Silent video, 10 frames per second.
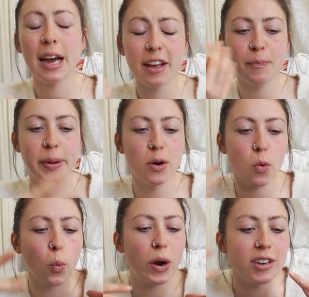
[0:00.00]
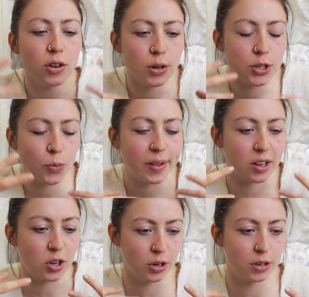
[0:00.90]
I have been riddled with a
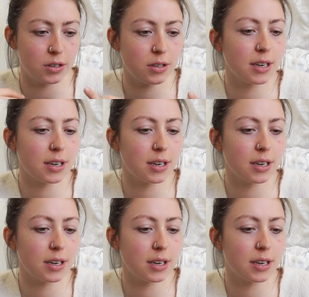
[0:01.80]
cold,